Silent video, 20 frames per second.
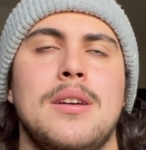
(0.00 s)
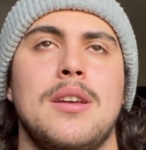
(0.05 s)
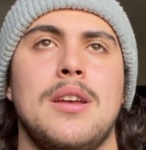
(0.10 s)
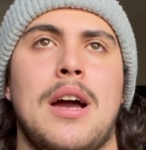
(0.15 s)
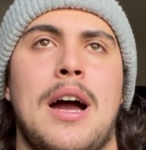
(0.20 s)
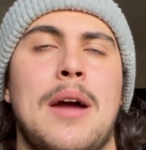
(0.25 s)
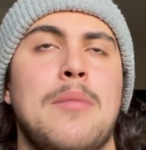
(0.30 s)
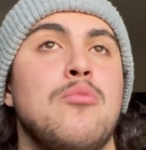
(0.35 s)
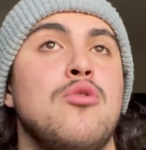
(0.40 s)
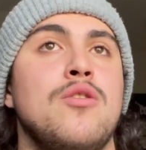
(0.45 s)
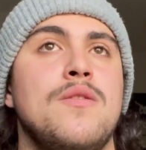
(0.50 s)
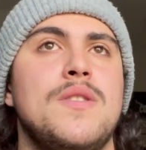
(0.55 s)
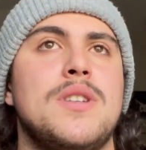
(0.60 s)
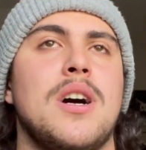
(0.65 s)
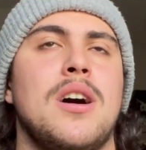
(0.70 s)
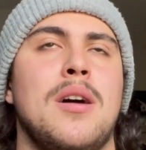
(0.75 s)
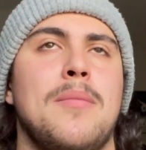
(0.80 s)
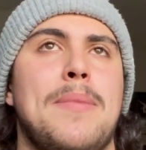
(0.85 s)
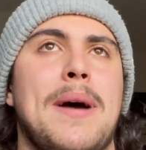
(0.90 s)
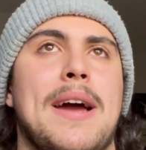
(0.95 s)
I moved
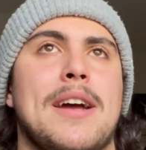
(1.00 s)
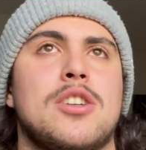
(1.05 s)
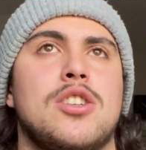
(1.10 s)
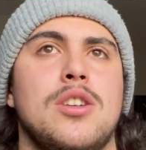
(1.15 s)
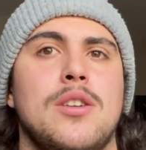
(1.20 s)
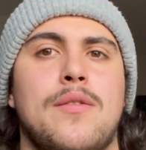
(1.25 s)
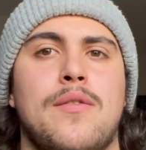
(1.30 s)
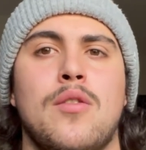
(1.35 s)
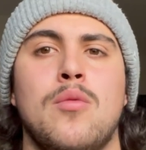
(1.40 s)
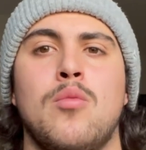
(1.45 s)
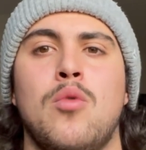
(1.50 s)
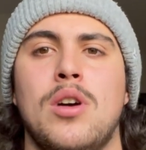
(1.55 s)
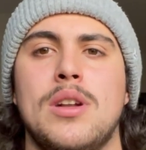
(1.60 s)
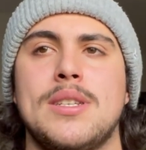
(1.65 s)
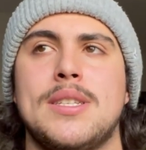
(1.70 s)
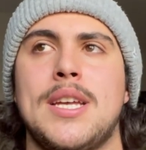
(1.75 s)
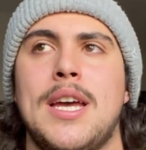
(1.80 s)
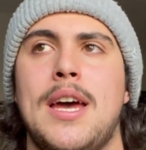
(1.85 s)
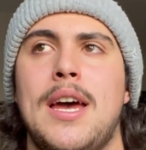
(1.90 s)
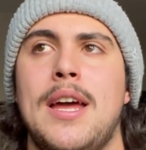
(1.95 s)
up actually from
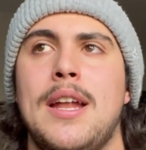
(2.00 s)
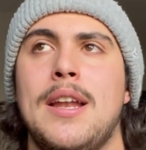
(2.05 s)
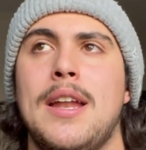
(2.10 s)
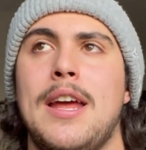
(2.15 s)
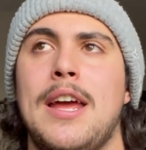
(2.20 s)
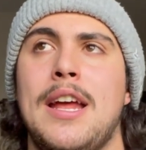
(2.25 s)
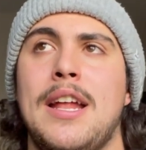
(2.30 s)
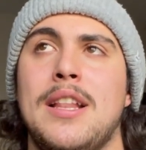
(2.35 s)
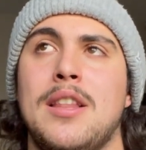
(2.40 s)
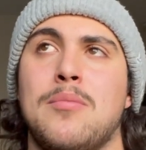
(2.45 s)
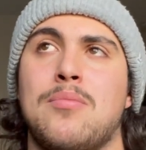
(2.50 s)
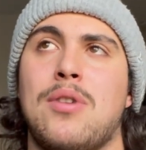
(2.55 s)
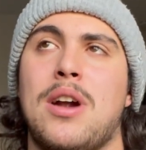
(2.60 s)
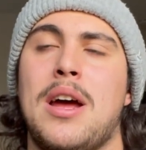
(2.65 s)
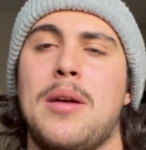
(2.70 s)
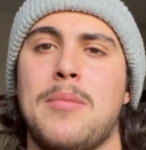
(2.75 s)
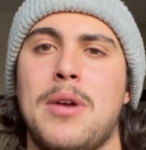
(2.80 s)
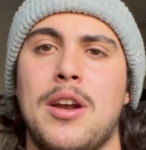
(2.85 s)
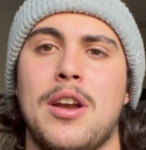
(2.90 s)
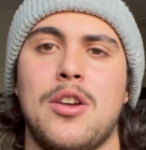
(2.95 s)
110, and the
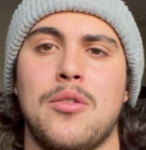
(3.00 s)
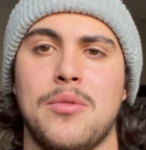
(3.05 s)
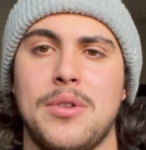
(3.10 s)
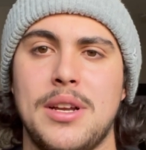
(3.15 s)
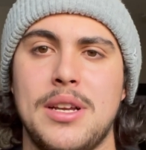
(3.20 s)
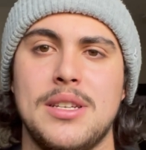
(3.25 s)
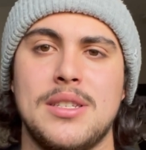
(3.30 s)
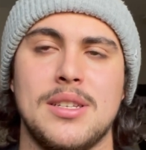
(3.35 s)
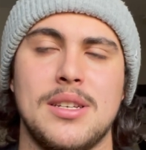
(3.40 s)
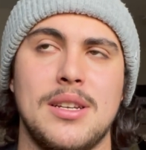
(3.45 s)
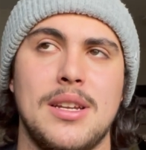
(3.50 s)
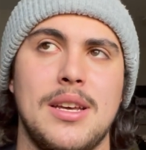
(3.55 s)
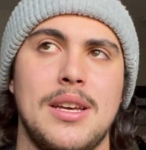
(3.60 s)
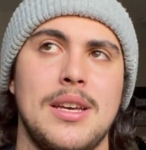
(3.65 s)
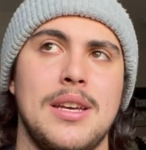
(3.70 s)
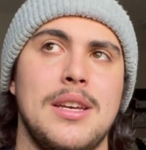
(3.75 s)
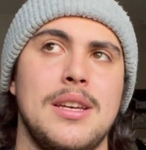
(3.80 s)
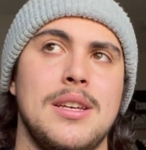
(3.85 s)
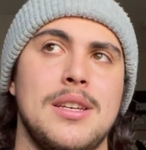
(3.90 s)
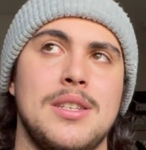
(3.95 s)
primary reason
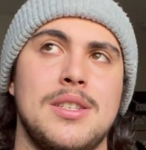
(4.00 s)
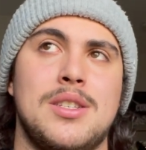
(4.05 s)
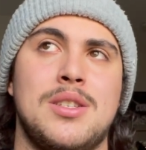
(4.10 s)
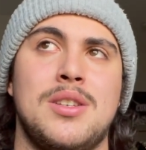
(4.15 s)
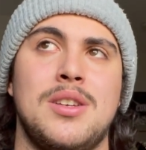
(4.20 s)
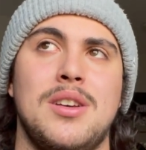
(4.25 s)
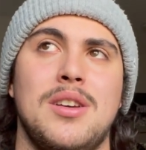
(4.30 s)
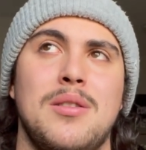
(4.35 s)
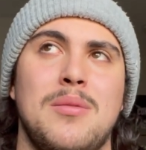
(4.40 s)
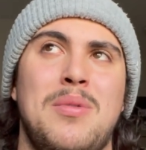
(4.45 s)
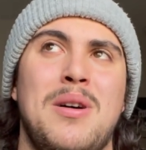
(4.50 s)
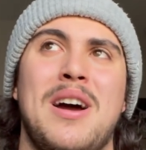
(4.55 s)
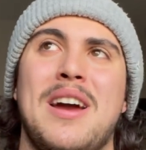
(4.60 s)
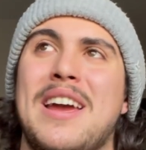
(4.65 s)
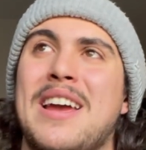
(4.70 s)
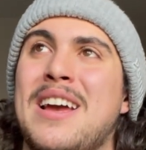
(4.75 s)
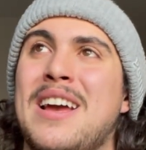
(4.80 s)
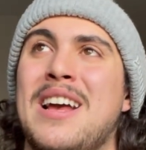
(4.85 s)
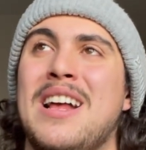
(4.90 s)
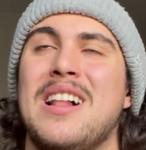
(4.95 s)
is
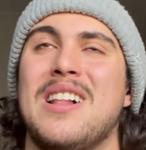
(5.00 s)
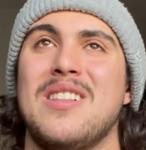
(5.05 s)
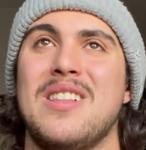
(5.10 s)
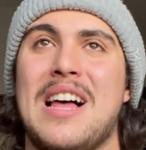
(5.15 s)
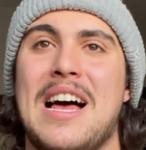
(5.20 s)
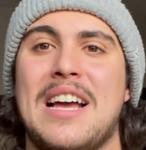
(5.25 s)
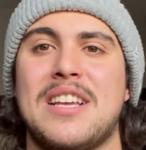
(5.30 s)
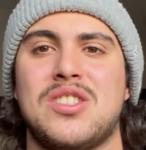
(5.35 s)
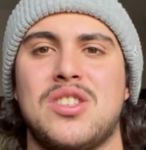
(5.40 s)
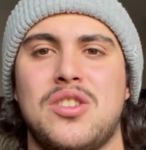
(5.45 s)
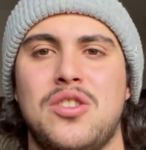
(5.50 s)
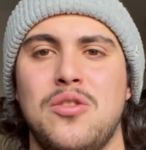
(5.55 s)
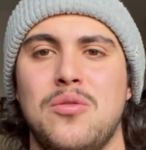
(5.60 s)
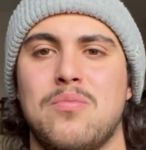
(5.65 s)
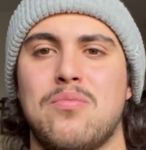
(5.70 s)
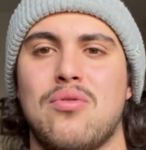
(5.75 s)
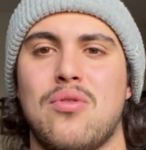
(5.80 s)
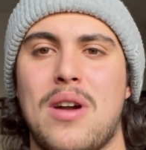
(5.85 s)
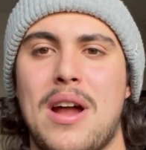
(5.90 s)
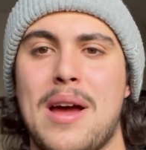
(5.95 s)
my last two
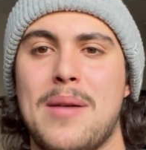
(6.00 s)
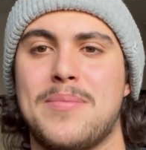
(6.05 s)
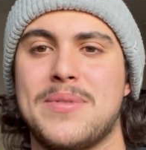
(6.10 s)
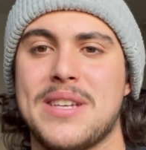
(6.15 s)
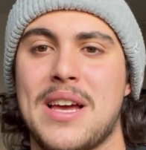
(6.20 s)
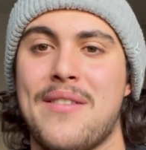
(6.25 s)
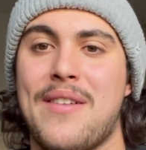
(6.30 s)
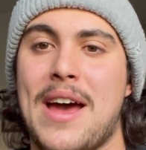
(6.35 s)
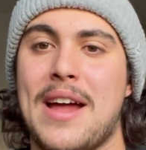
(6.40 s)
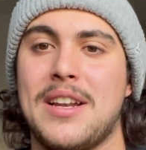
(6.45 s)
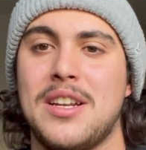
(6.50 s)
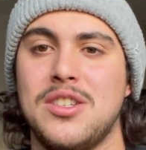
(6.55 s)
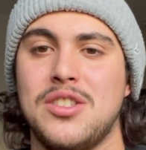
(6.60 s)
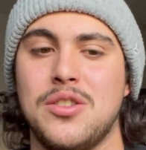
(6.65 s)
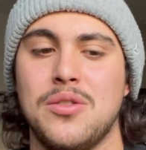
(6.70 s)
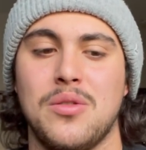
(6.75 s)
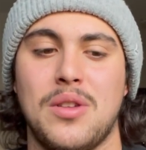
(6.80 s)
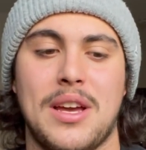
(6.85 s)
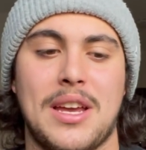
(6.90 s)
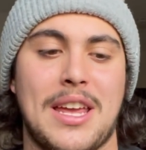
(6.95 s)
preps, I've had to
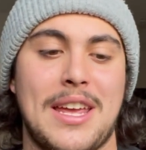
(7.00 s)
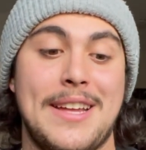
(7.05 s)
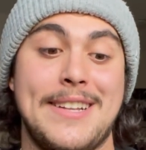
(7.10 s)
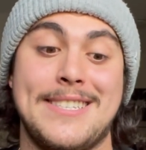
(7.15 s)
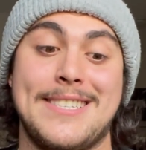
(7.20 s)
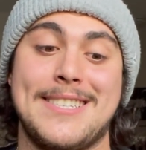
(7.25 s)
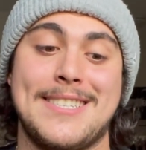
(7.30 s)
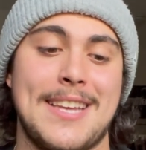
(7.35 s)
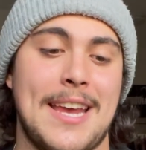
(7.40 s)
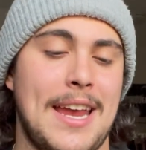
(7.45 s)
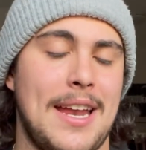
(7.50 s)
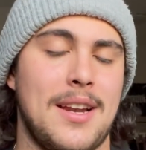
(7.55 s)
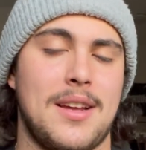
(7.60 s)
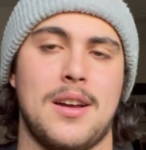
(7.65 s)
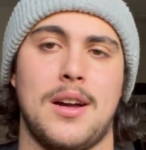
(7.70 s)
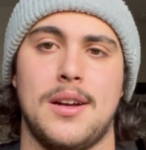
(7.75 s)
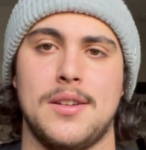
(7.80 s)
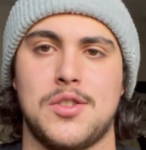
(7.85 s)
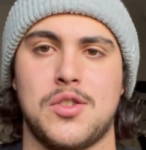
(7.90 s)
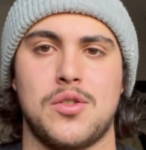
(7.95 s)
do like insane
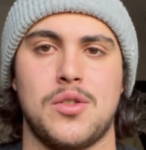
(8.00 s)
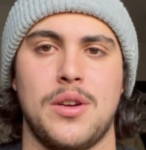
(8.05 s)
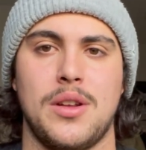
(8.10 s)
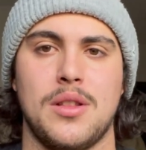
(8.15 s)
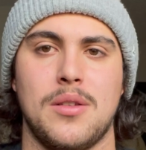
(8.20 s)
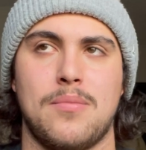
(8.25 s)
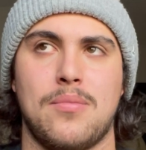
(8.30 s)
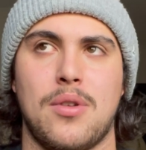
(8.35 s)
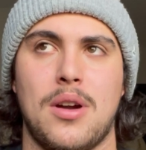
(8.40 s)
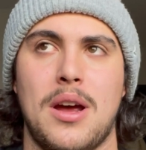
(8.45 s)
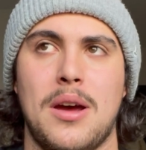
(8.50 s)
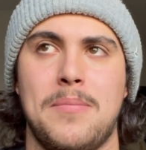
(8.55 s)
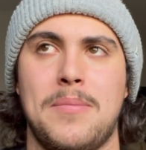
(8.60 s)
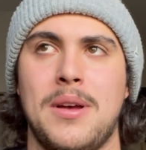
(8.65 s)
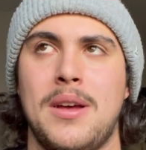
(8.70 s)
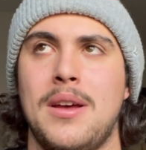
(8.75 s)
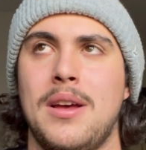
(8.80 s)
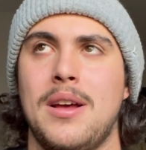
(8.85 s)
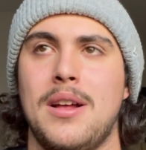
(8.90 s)
cuts during the prep.